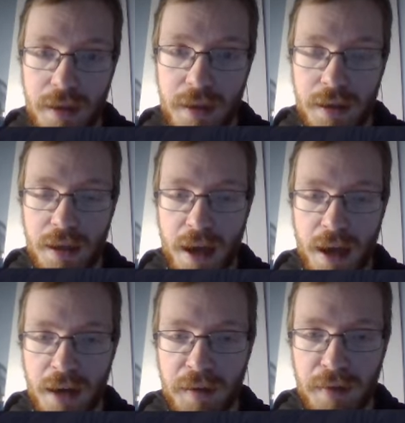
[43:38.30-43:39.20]
Ah, it's
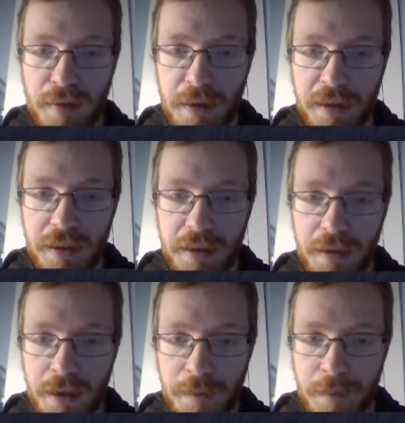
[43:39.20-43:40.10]
south.
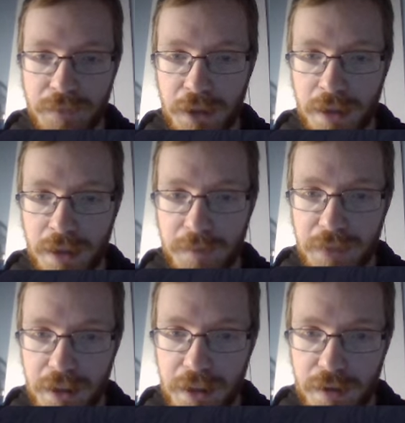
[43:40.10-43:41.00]
Yeah, okay,
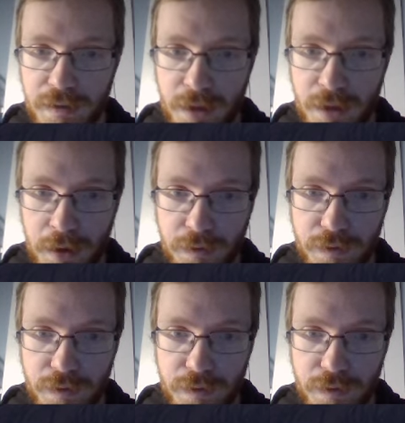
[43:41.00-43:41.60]
fair enough.